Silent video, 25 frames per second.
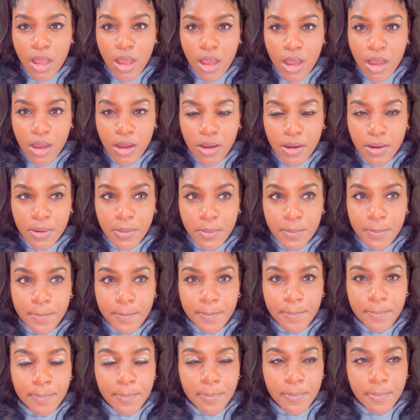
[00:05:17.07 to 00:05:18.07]

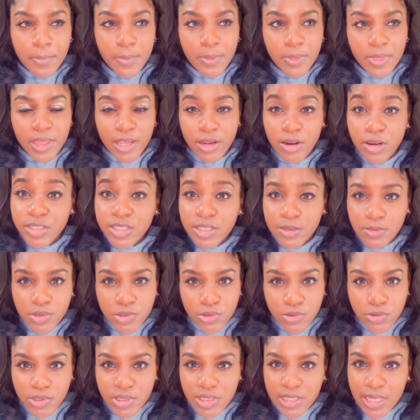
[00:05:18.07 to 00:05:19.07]
There are some
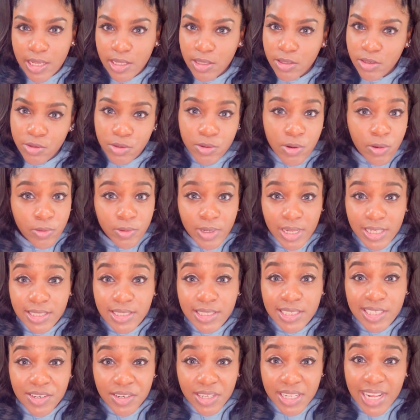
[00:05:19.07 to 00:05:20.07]
schools that you don't
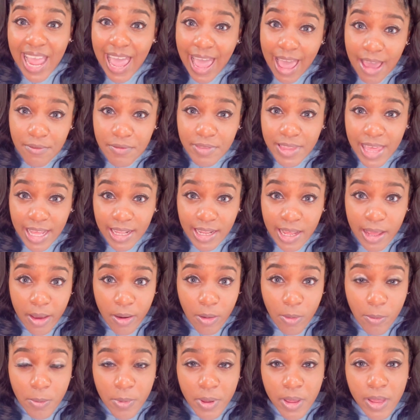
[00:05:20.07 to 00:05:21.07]
necessarily have that
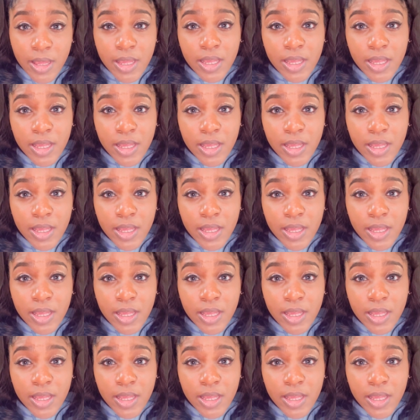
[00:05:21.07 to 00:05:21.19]
help.